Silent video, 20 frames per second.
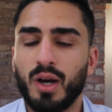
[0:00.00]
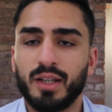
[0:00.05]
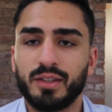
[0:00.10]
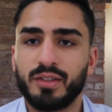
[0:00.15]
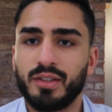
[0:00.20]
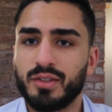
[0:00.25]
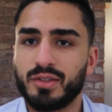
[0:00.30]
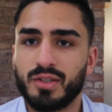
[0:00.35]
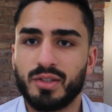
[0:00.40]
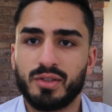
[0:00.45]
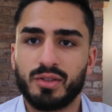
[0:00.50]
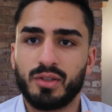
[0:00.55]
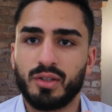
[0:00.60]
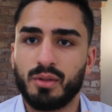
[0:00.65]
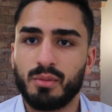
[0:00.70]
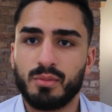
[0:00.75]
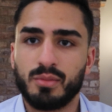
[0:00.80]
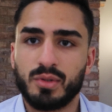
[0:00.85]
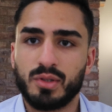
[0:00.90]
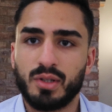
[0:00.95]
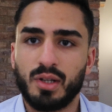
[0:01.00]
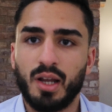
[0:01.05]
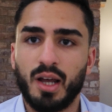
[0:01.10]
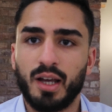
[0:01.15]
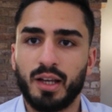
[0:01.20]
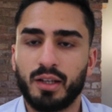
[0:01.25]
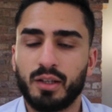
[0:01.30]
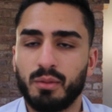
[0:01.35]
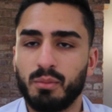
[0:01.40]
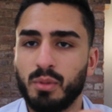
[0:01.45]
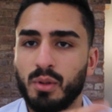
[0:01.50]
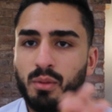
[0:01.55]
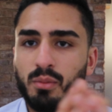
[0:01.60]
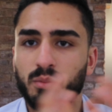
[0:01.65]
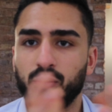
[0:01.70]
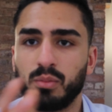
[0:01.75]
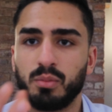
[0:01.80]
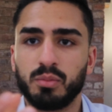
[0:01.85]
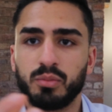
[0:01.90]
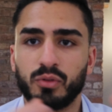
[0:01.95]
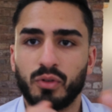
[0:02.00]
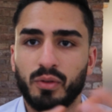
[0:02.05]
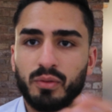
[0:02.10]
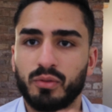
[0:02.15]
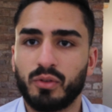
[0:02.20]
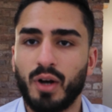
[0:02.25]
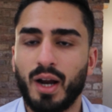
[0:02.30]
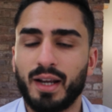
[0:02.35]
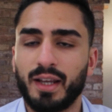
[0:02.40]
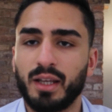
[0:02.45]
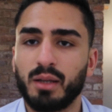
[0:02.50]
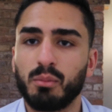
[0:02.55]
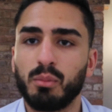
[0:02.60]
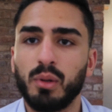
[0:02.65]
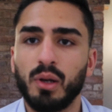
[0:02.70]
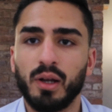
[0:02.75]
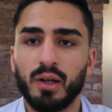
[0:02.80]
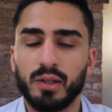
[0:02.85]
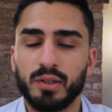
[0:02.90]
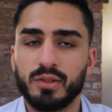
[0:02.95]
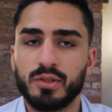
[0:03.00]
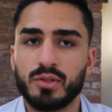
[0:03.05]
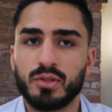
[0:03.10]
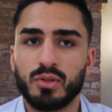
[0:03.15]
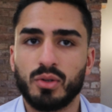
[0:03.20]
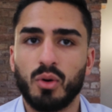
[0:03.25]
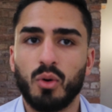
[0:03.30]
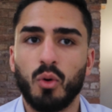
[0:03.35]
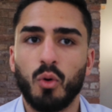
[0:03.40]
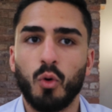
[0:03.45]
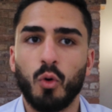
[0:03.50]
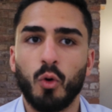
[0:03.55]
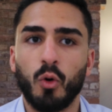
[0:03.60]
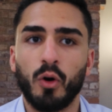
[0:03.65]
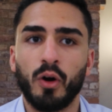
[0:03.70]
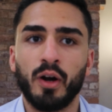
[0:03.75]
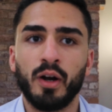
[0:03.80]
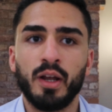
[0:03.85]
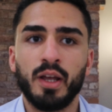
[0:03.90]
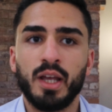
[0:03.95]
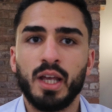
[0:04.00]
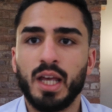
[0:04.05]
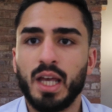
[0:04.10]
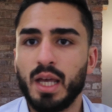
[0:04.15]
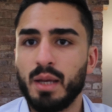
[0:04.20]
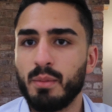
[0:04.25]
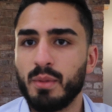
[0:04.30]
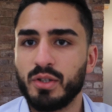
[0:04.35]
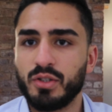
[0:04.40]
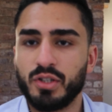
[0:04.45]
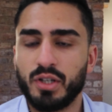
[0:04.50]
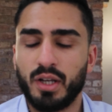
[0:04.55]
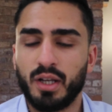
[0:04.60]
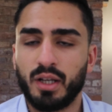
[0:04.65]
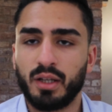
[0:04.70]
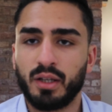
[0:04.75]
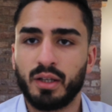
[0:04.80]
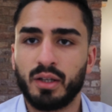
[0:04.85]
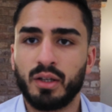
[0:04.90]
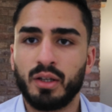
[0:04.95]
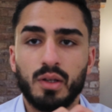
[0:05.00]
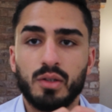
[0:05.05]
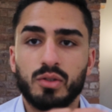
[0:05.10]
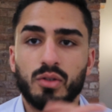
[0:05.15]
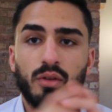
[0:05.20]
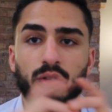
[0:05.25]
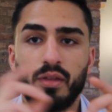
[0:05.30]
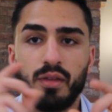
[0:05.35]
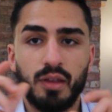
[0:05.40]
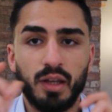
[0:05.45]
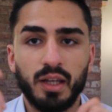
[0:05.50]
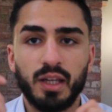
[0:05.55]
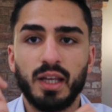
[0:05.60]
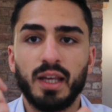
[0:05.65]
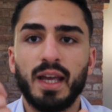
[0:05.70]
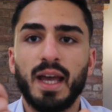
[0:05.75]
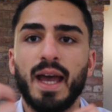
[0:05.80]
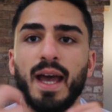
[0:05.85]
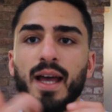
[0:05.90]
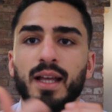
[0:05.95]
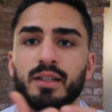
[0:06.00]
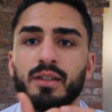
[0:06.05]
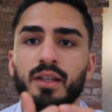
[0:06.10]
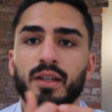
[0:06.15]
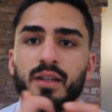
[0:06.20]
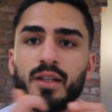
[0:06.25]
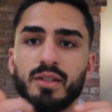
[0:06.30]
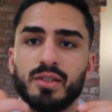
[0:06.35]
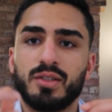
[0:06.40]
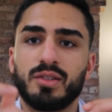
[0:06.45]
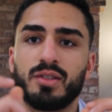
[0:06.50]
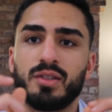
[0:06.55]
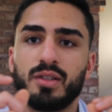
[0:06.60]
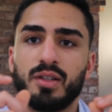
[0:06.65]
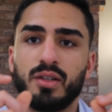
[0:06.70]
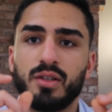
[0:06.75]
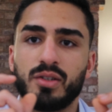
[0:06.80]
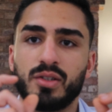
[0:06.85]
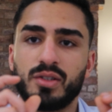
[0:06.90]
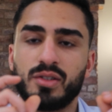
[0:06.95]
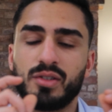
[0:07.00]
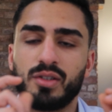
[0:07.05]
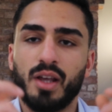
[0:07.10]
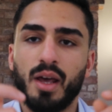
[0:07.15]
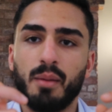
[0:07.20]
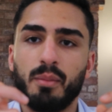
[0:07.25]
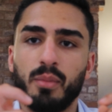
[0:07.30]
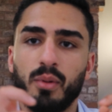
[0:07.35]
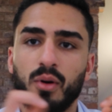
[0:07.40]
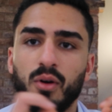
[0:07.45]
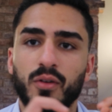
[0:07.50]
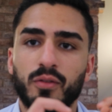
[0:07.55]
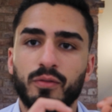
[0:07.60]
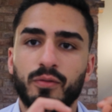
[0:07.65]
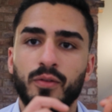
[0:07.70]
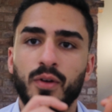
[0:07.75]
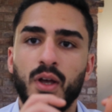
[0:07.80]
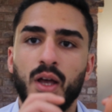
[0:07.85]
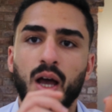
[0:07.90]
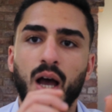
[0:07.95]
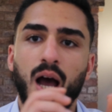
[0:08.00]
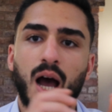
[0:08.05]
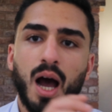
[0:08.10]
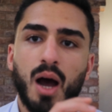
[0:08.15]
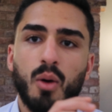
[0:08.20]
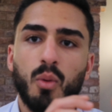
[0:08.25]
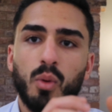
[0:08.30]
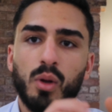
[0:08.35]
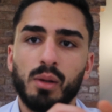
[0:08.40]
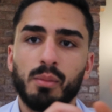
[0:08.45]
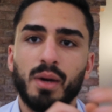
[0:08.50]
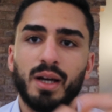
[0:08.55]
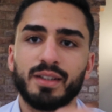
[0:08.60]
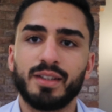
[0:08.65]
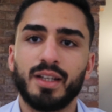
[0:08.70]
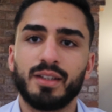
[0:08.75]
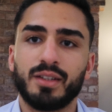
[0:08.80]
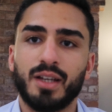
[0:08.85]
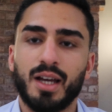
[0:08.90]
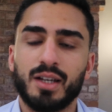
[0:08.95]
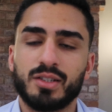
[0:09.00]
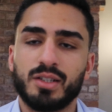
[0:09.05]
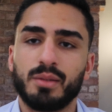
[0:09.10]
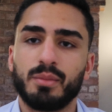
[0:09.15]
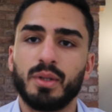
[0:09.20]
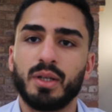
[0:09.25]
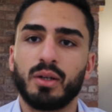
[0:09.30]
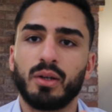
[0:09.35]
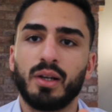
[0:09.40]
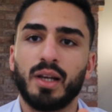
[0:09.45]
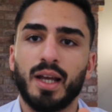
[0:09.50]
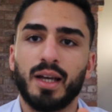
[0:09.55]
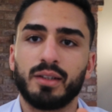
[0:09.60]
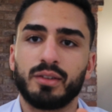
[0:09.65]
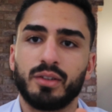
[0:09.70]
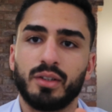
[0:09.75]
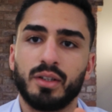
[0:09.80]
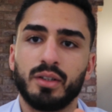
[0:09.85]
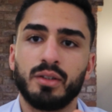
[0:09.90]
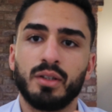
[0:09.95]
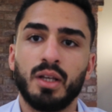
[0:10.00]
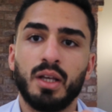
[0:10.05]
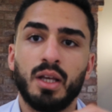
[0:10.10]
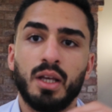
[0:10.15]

IT systems, like tracking bloods or imaging. So thinking ahead in this step of how will my data actually be collected